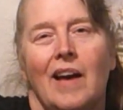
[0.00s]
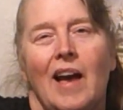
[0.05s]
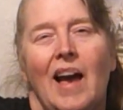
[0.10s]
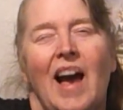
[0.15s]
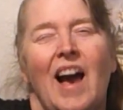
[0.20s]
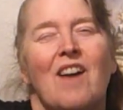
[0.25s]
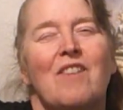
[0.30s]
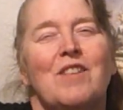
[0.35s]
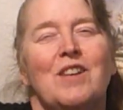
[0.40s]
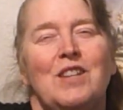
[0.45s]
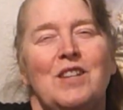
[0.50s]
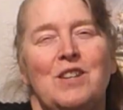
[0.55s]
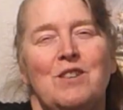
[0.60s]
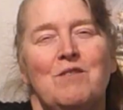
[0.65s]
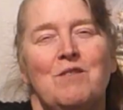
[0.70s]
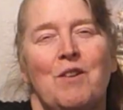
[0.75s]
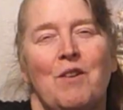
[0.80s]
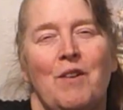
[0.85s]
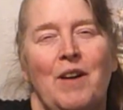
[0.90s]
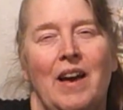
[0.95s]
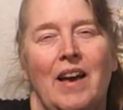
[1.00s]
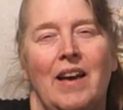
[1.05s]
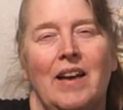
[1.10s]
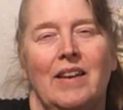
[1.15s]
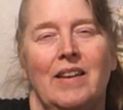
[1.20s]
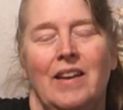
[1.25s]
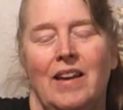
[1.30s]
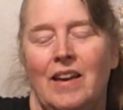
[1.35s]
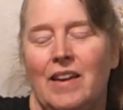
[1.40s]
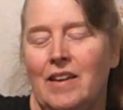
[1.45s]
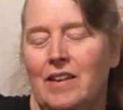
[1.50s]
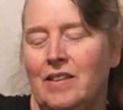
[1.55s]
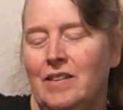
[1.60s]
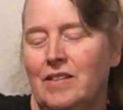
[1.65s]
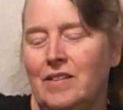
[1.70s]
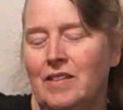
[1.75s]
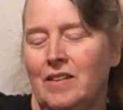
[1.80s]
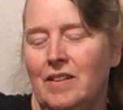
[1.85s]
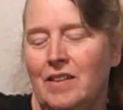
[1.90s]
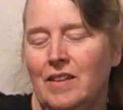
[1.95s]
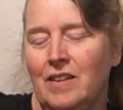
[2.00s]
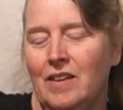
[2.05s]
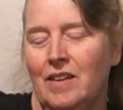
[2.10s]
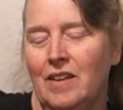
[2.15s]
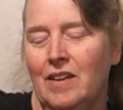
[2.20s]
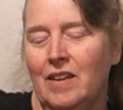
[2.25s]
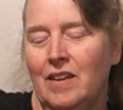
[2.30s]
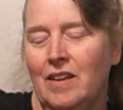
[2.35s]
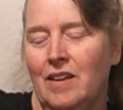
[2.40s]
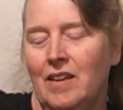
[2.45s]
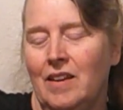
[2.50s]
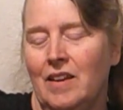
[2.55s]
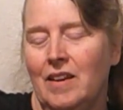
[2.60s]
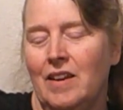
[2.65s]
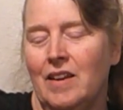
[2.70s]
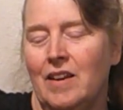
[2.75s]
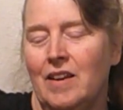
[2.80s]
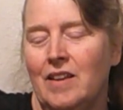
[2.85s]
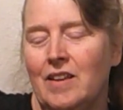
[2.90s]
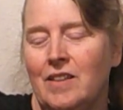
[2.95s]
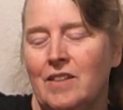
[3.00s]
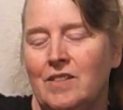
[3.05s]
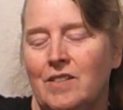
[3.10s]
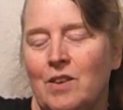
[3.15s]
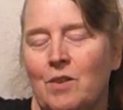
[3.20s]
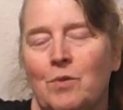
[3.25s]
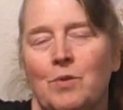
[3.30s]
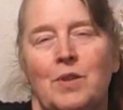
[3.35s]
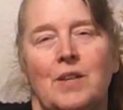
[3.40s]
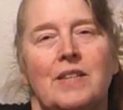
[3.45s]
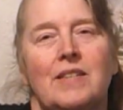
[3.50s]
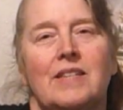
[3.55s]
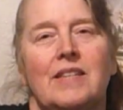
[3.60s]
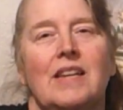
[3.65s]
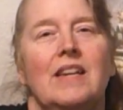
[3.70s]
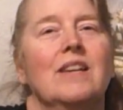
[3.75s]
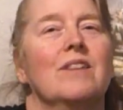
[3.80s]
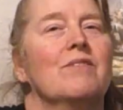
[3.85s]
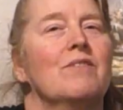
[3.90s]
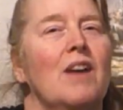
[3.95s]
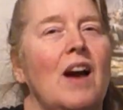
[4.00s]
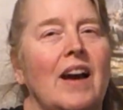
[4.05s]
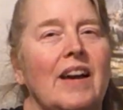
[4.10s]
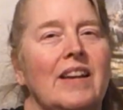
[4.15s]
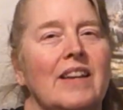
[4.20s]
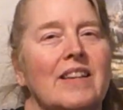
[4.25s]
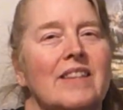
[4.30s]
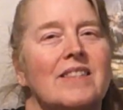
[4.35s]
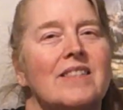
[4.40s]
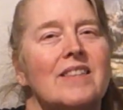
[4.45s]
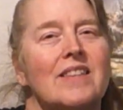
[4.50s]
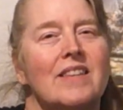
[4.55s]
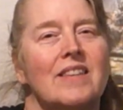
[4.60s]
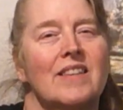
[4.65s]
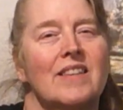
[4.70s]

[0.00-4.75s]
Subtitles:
How could you go ahead and sow this seed of kindness?